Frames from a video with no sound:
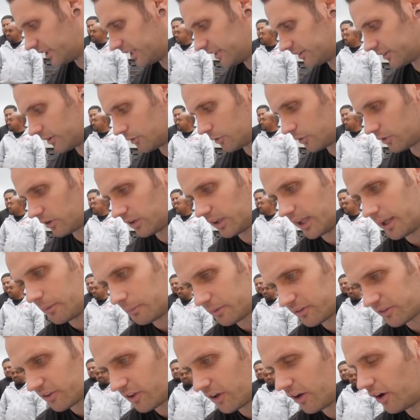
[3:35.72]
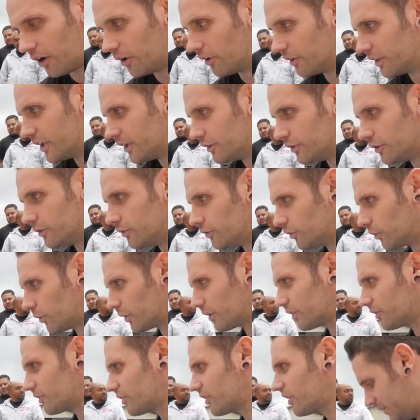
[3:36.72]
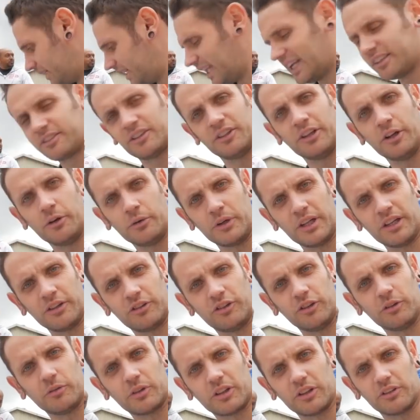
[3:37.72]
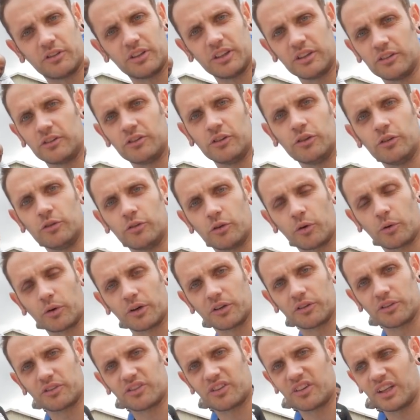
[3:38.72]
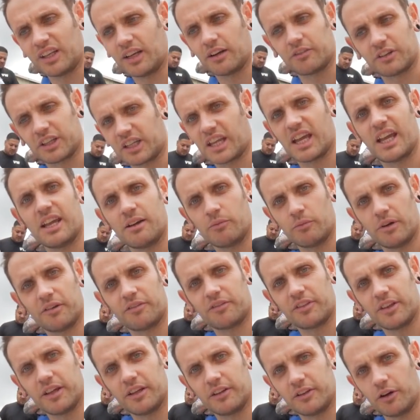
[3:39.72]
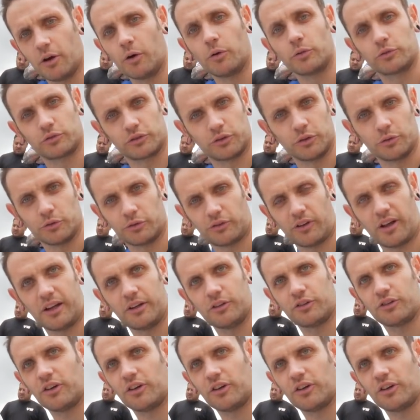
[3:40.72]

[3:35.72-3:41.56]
these little clips on the new doors. And that's a known issue because these new doors, they never came with the old school side